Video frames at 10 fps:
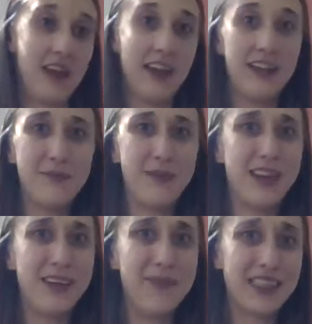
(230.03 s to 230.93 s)
And I'm
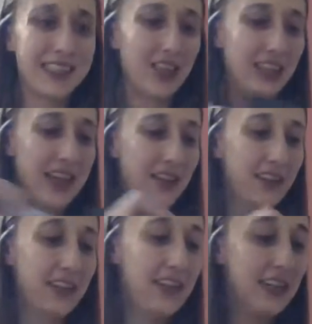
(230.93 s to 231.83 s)
getting messages out
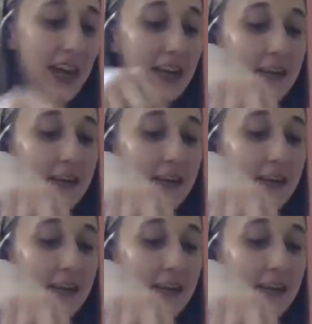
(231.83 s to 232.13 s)
the yin yang.